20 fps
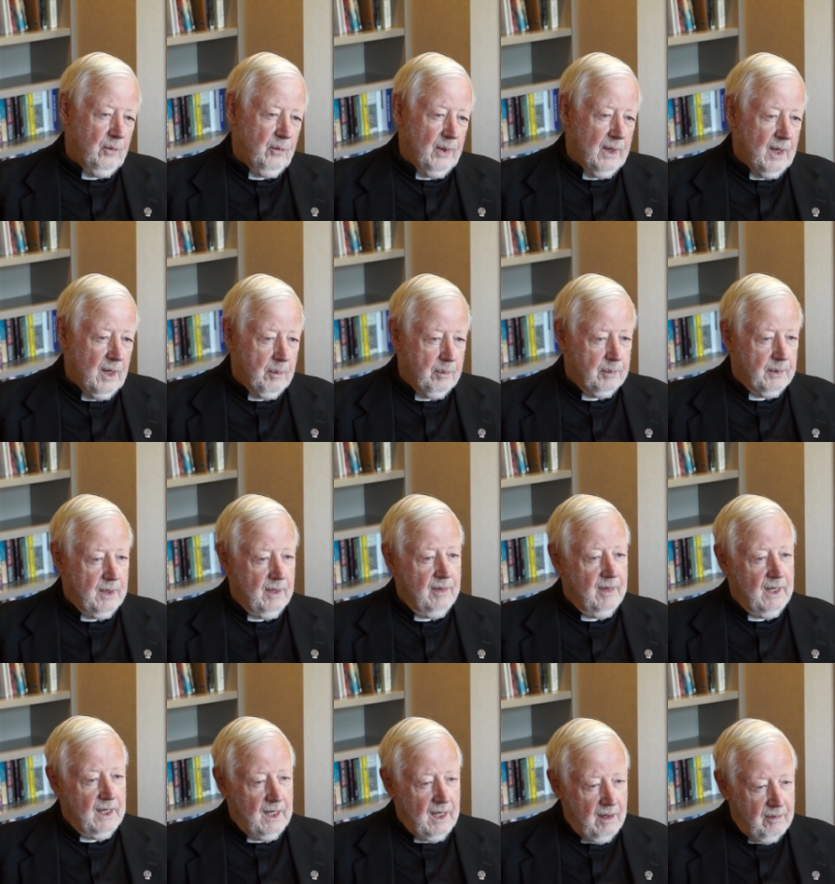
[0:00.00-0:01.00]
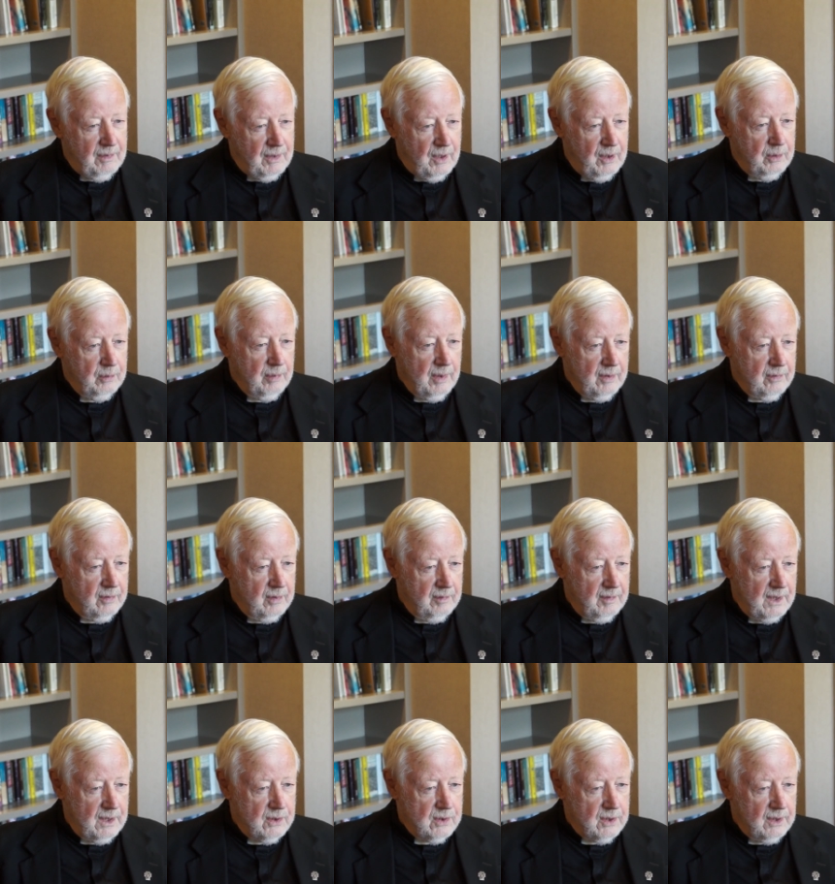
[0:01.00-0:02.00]
went up to the Navajo
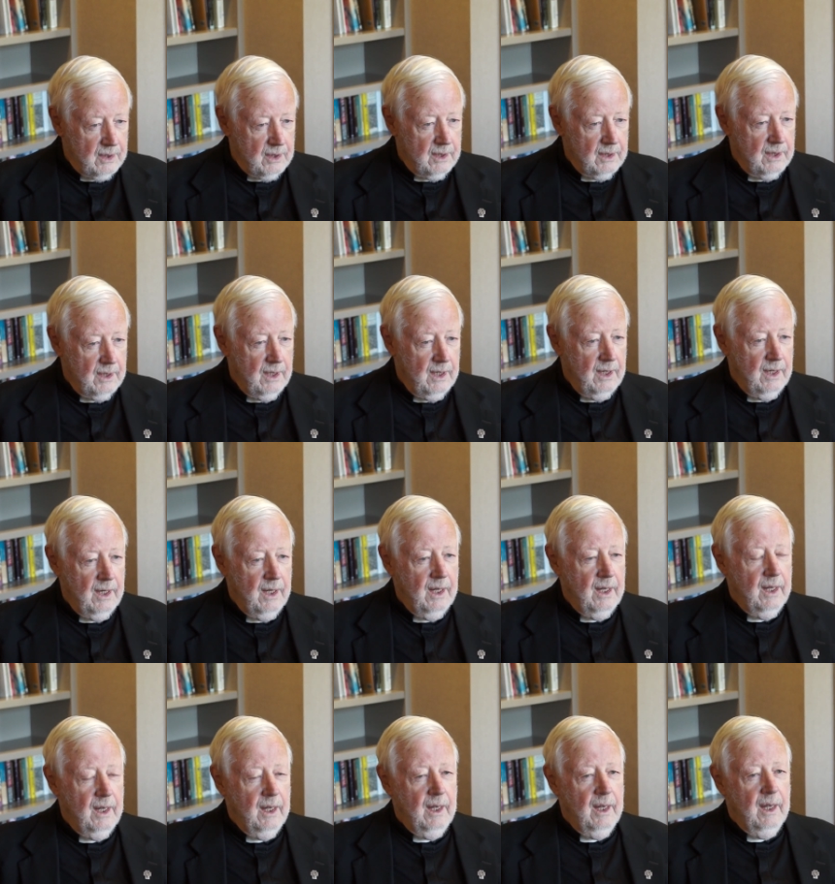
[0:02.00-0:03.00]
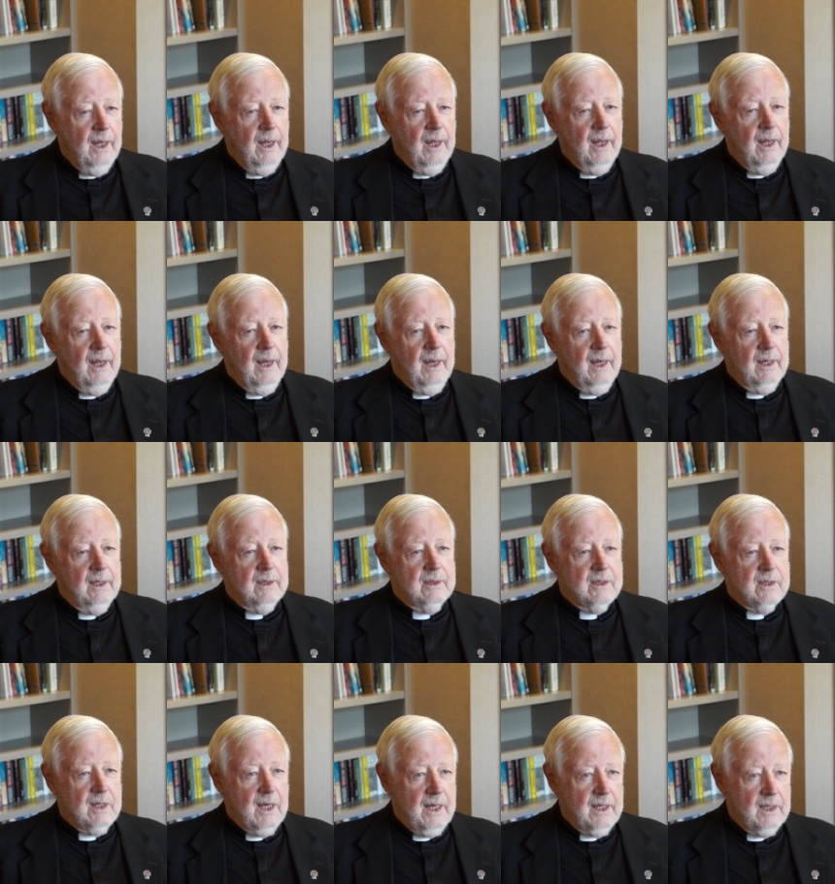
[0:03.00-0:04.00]
reservation and
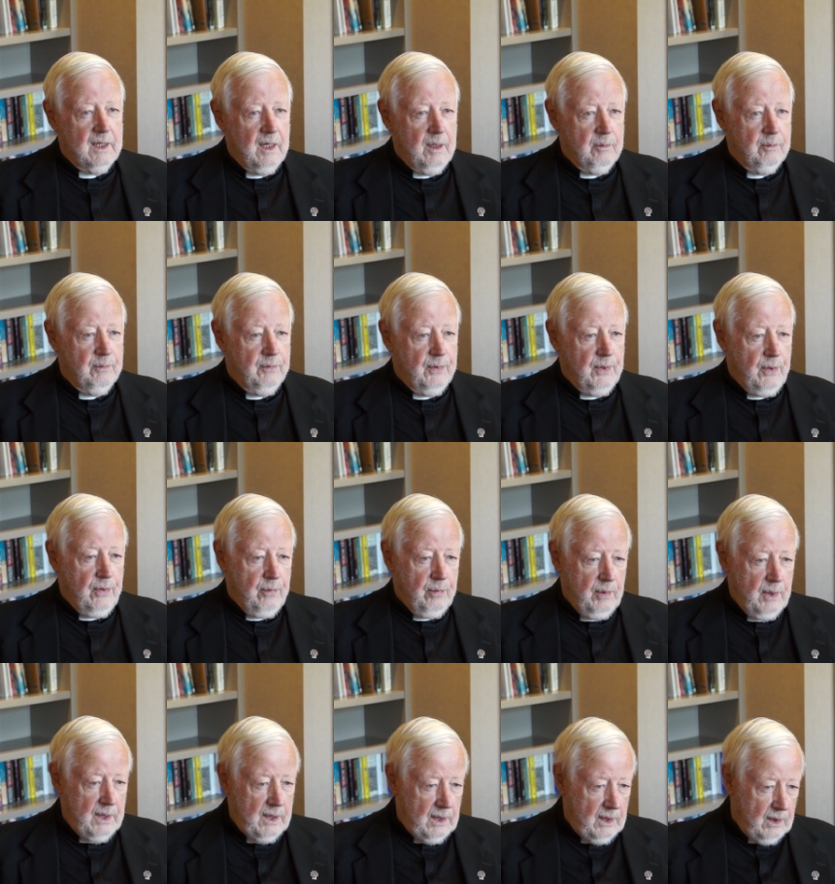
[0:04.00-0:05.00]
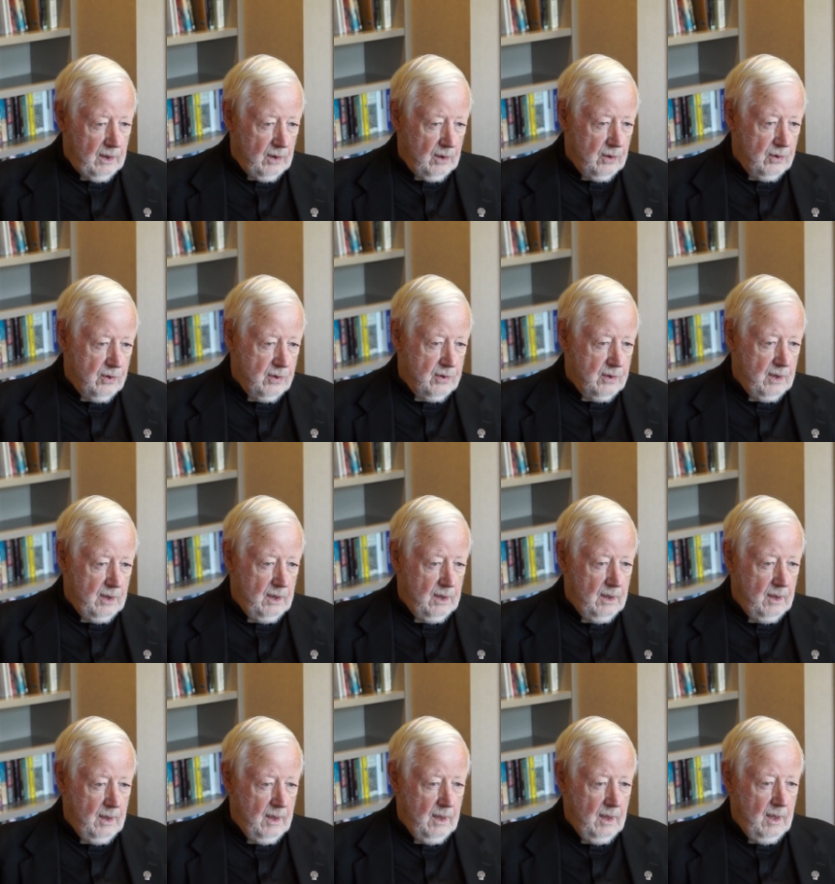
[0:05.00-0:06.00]
signed up for 3 years,
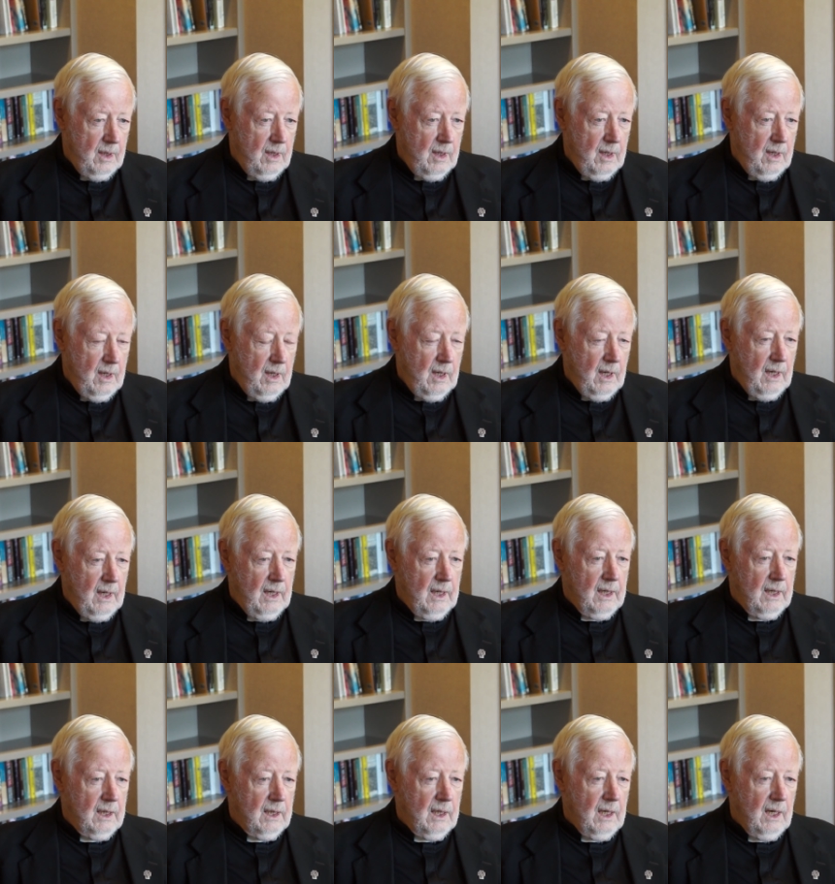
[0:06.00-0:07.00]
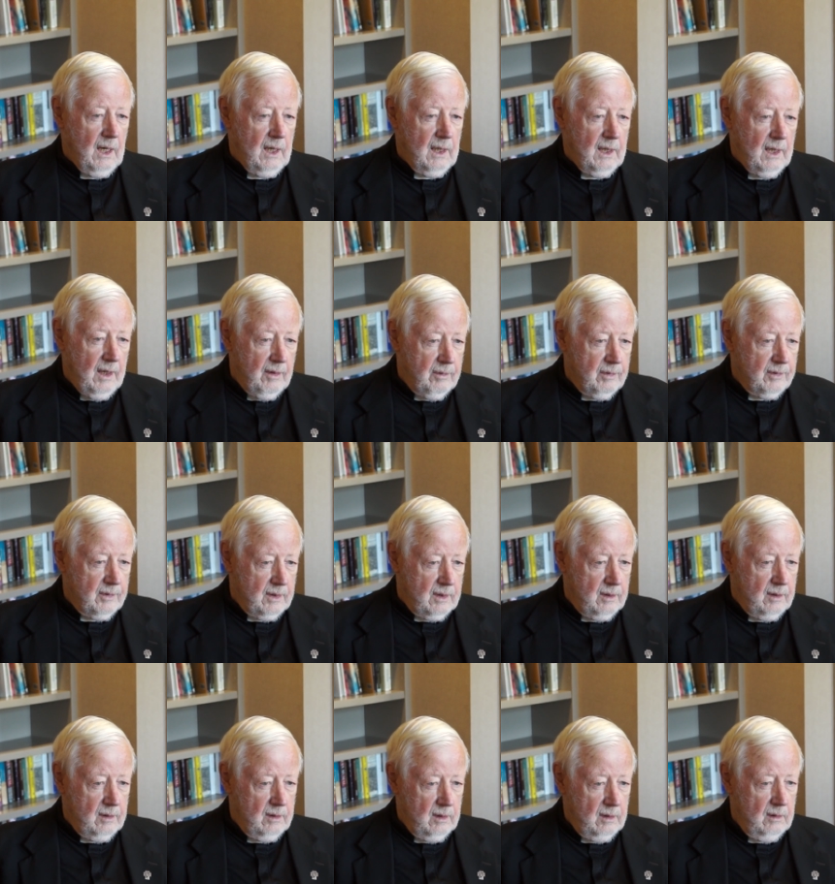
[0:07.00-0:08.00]
and I
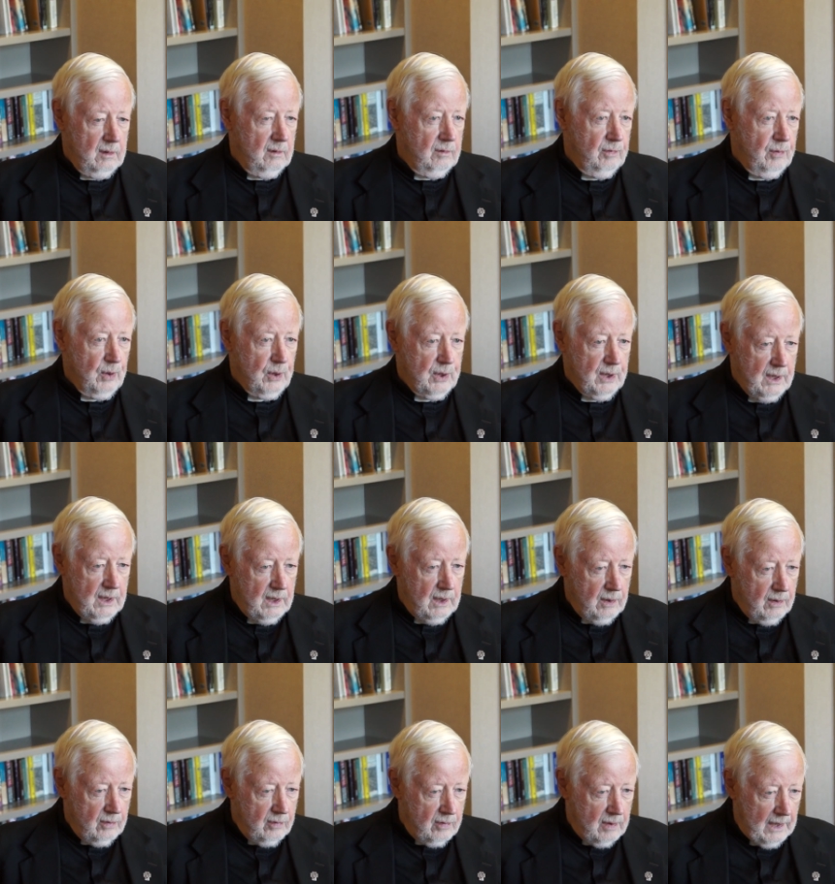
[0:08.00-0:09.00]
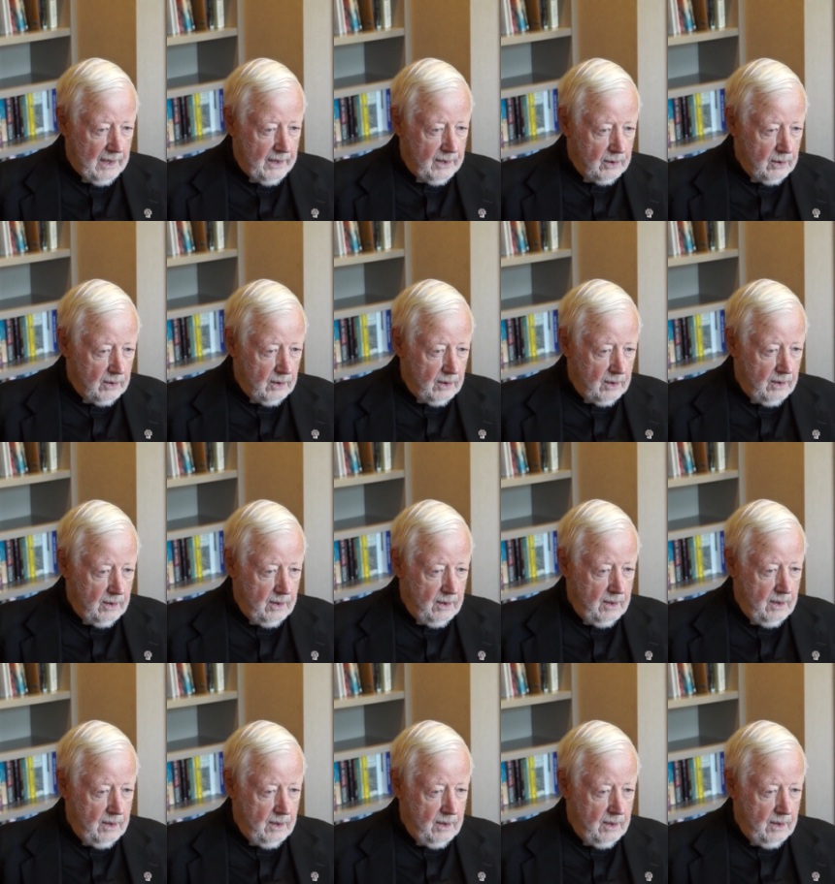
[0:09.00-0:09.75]
left 14 years later.